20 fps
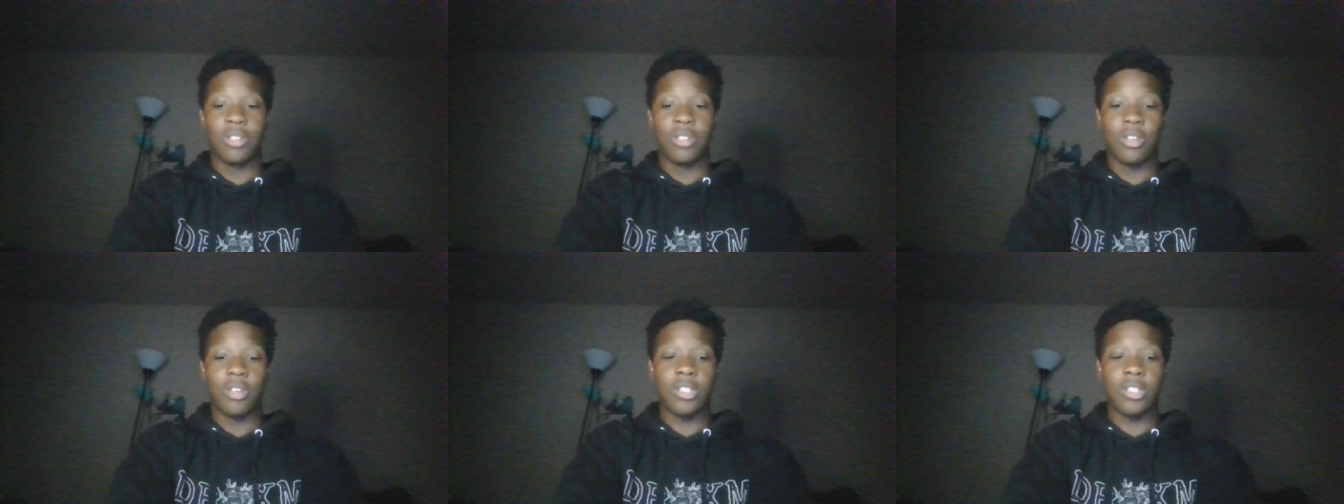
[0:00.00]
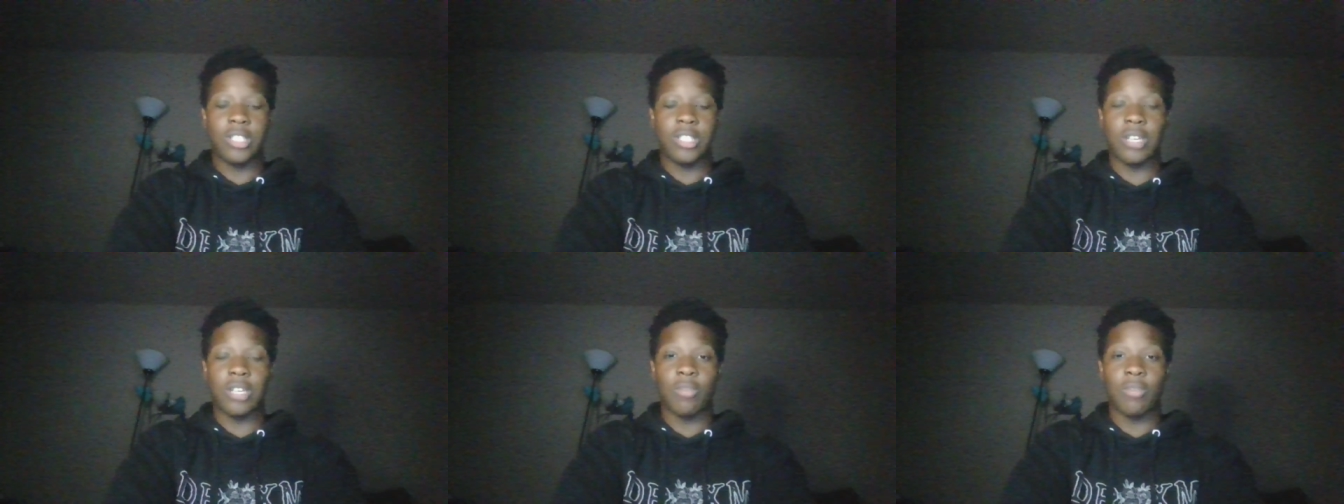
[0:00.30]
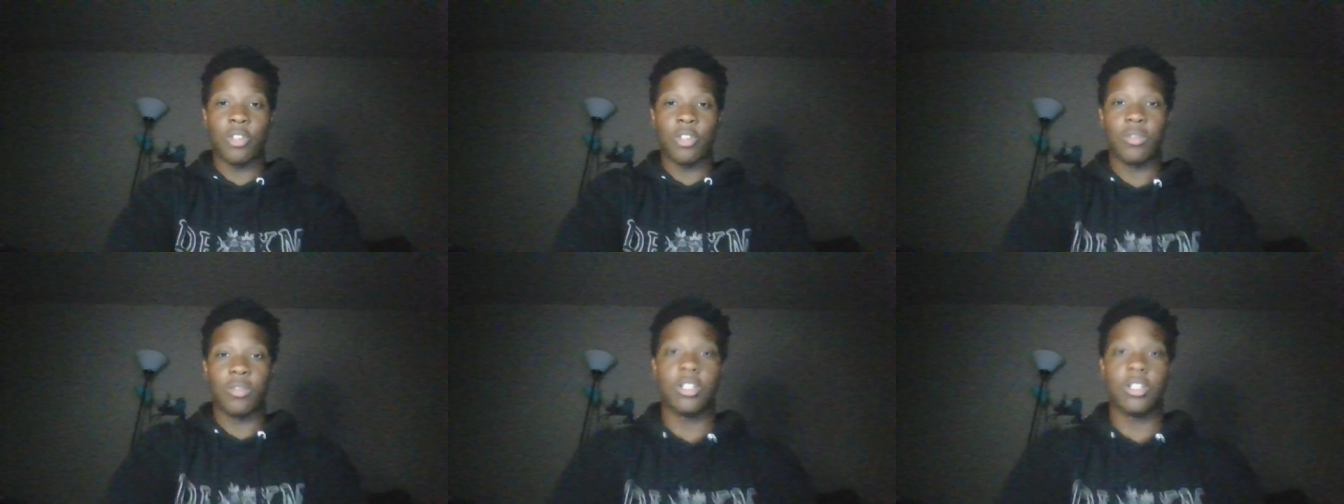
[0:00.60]
you can see in
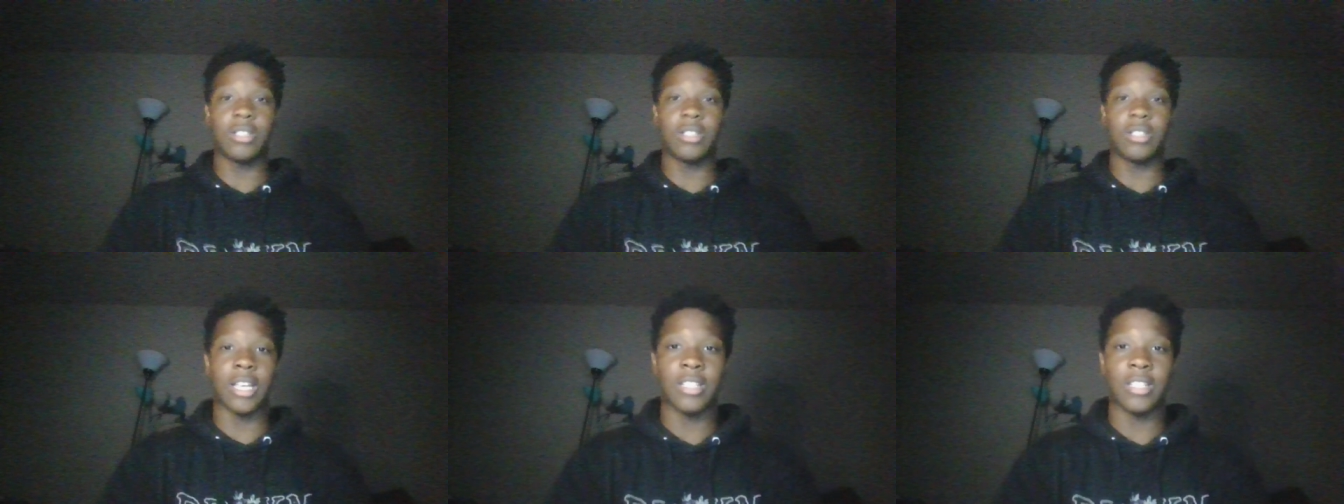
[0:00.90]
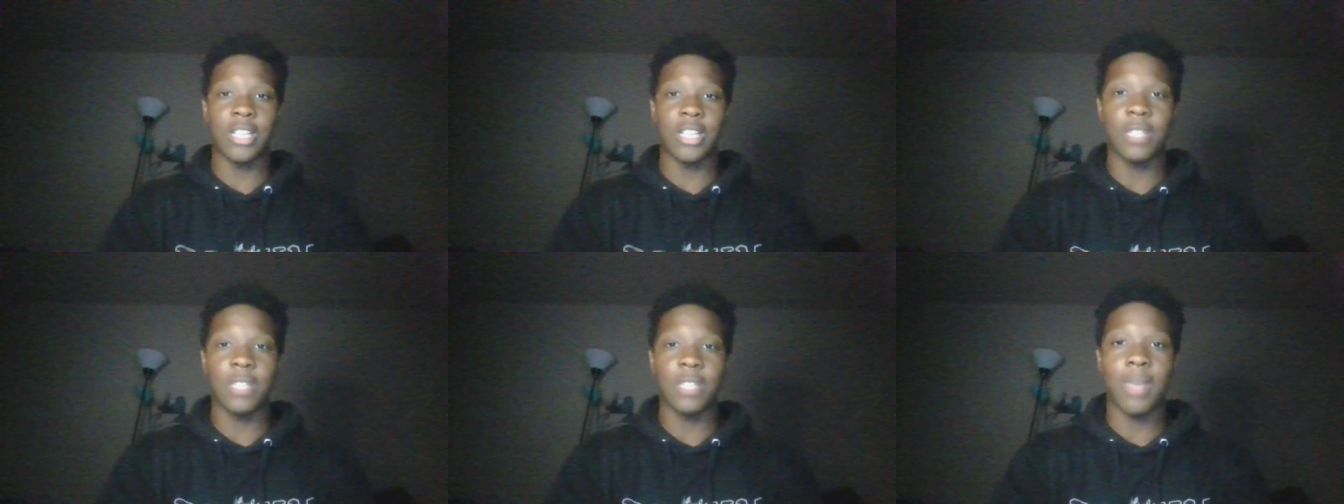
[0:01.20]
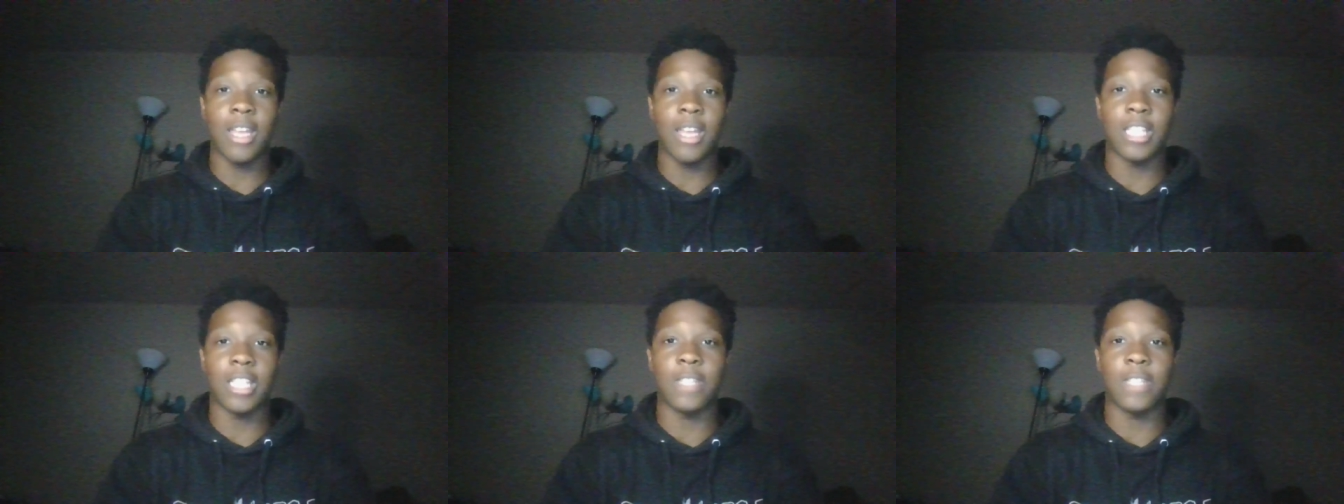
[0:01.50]
multiple clips, like, this
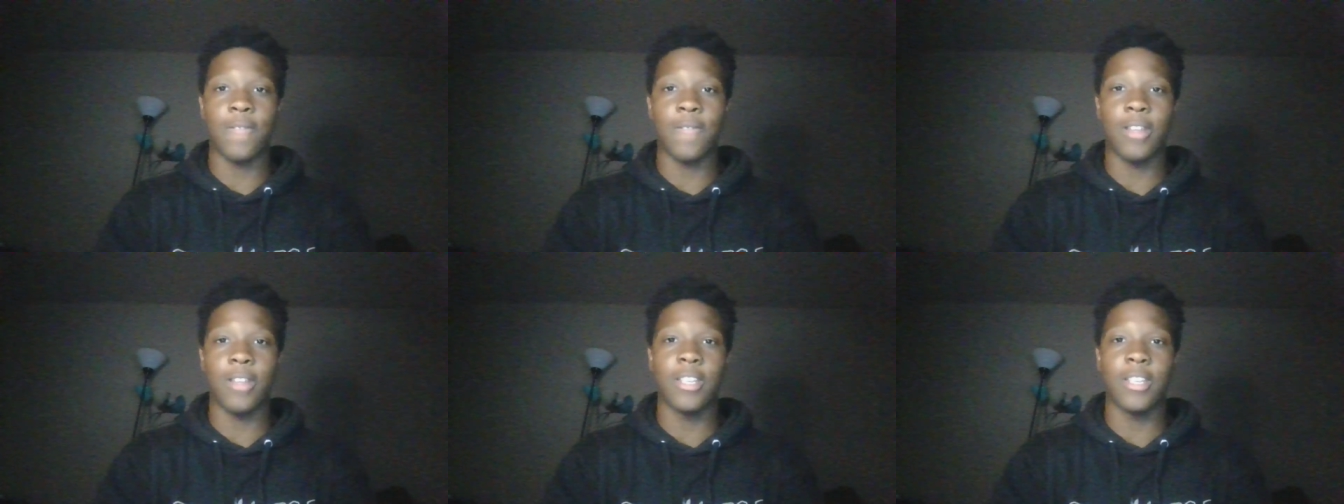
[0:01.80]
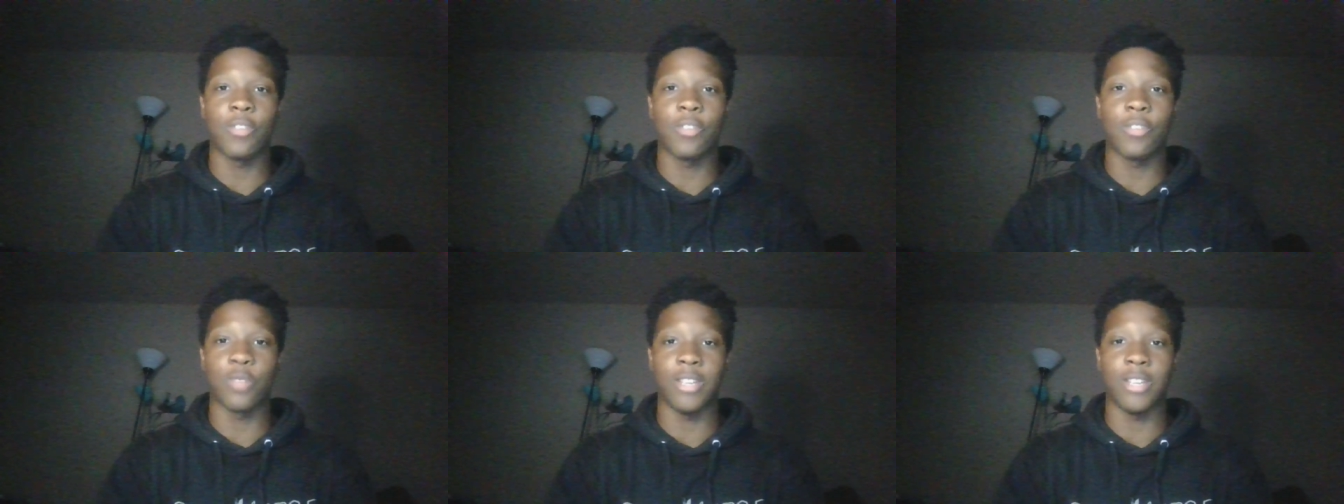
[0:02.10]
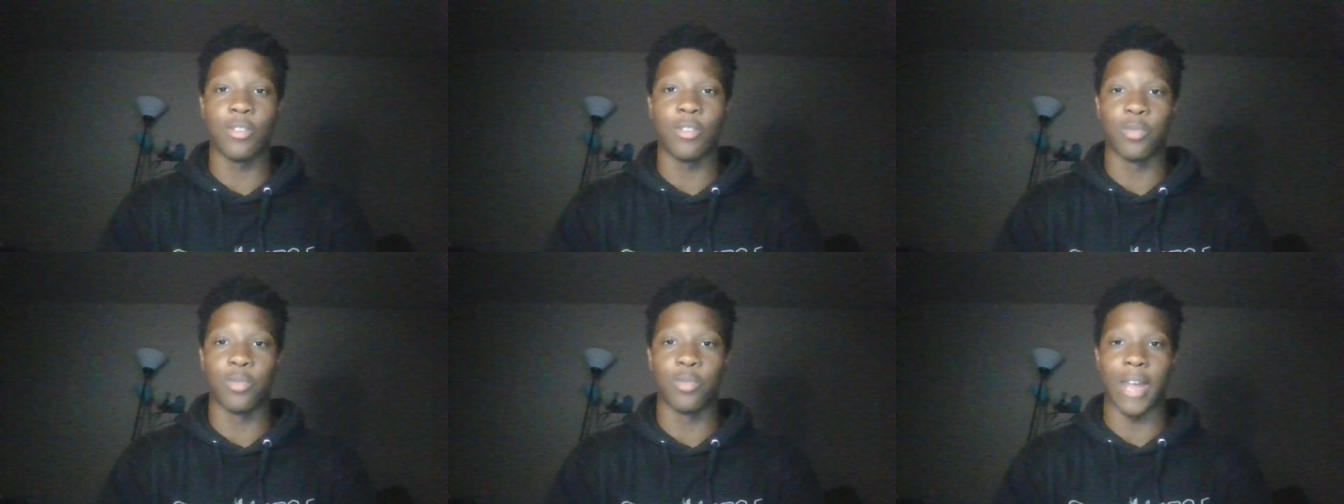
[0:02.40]
man is feeling
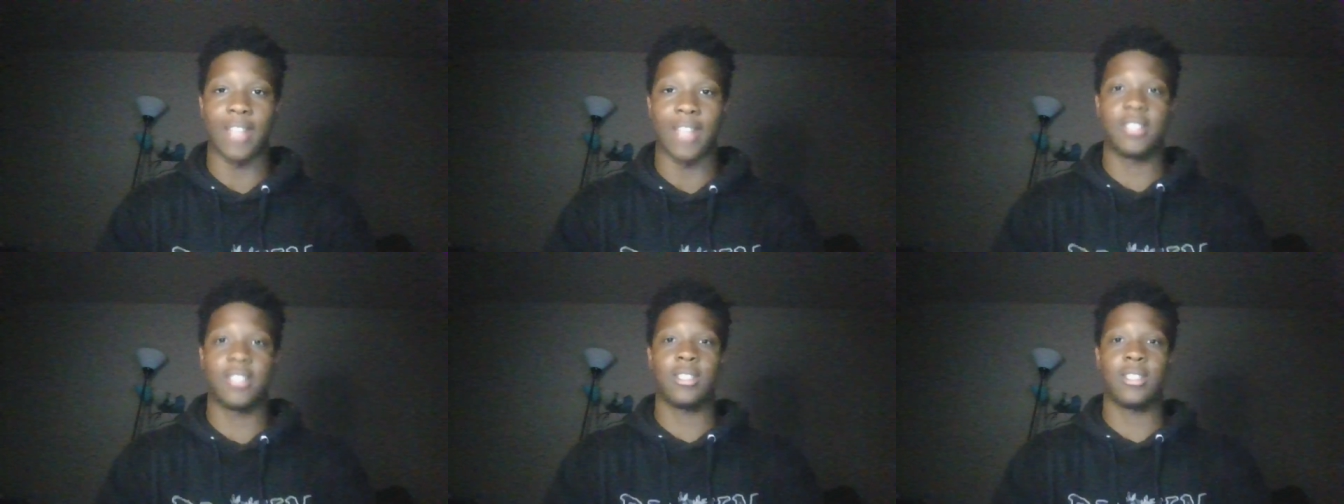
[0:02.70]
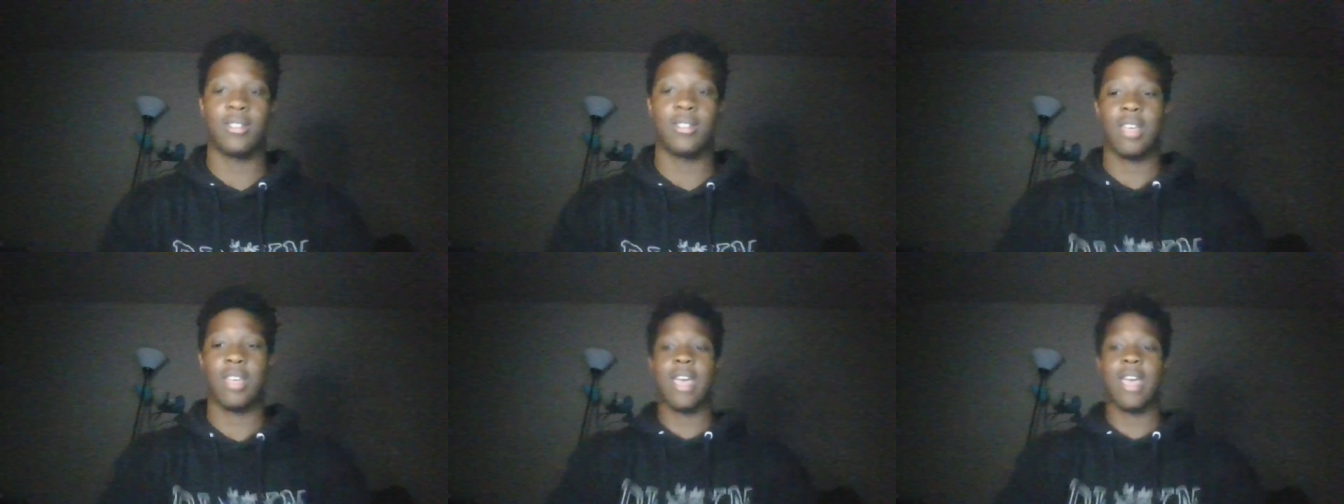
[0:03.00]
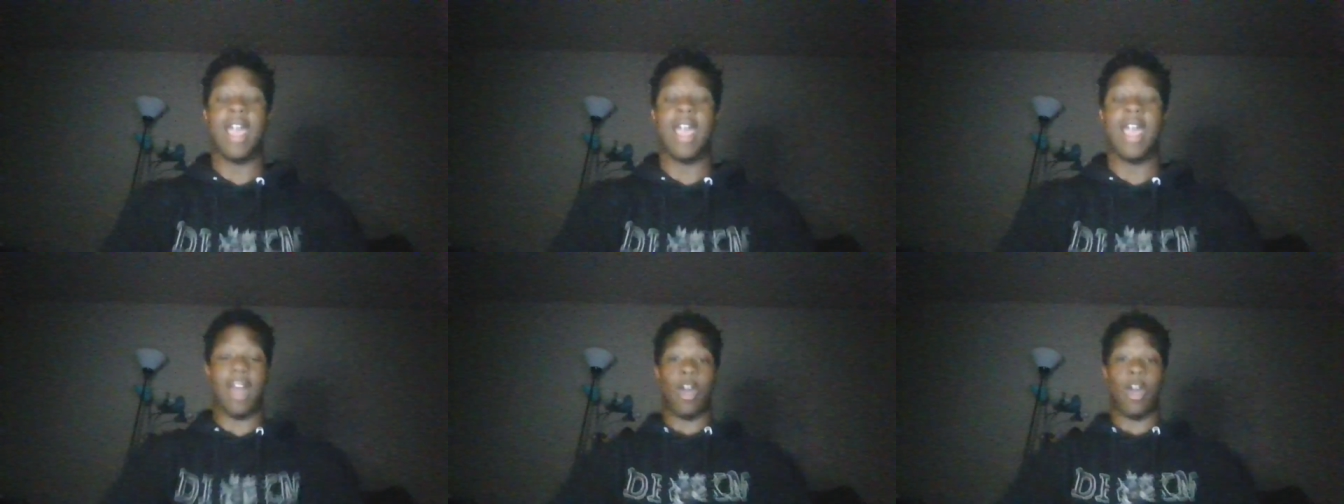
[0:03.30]
regret.
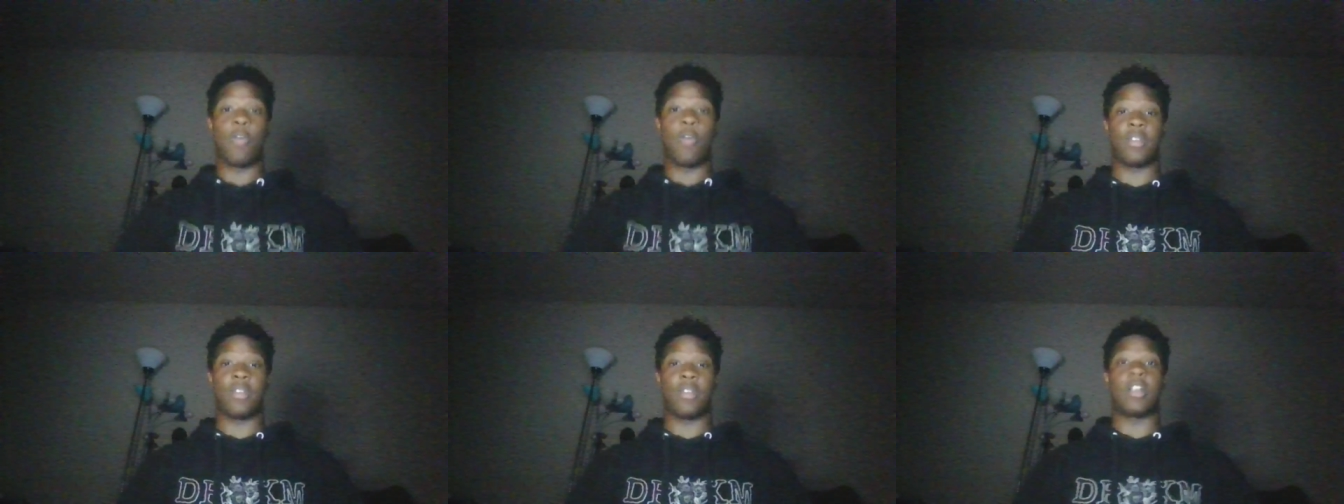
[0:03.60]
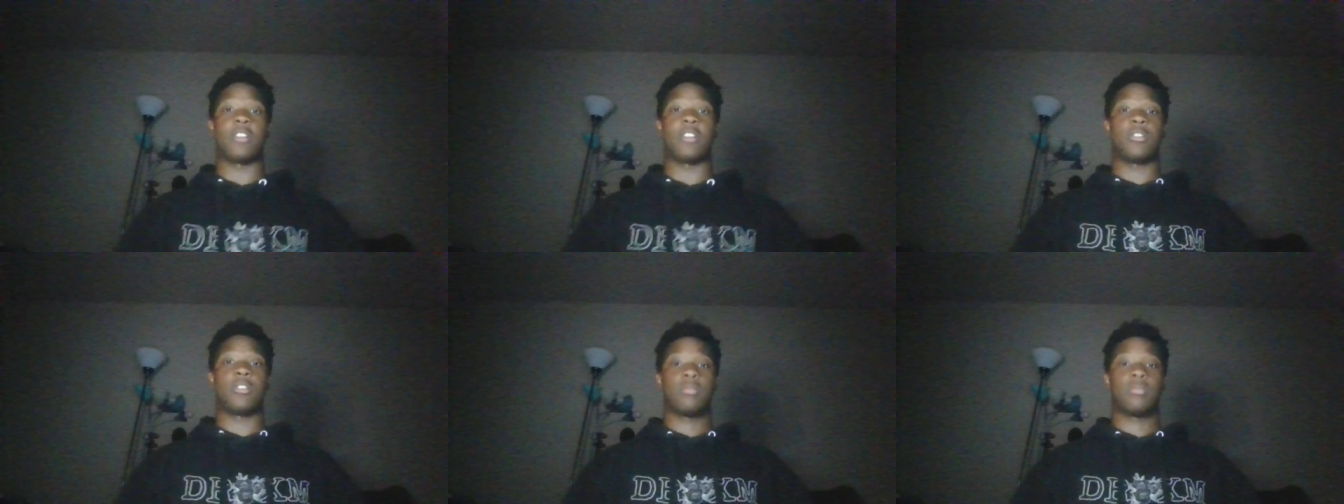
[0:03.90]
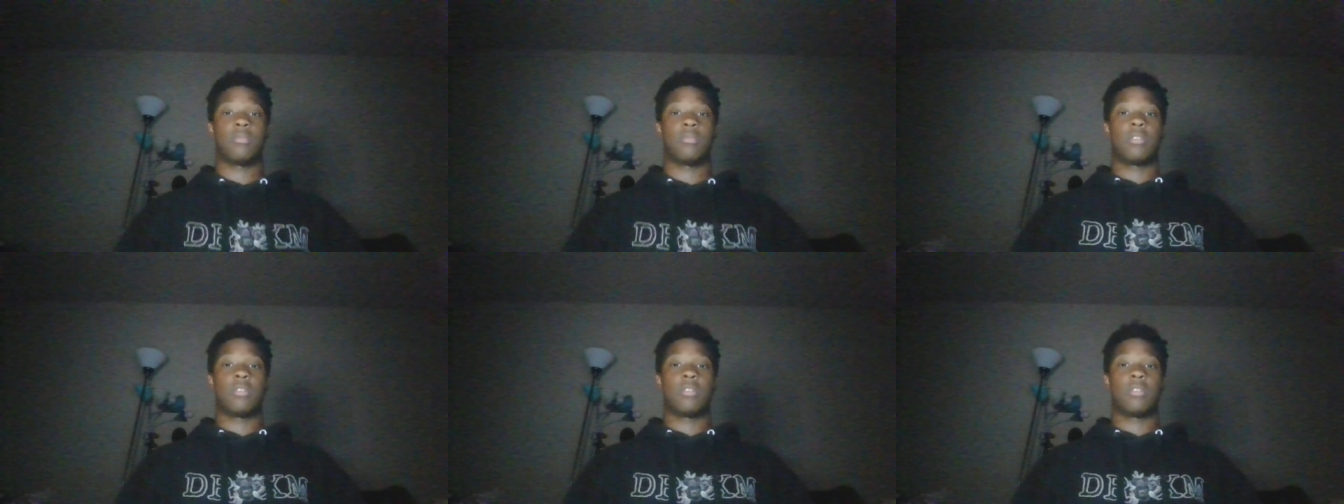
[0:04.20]
And I hope he does.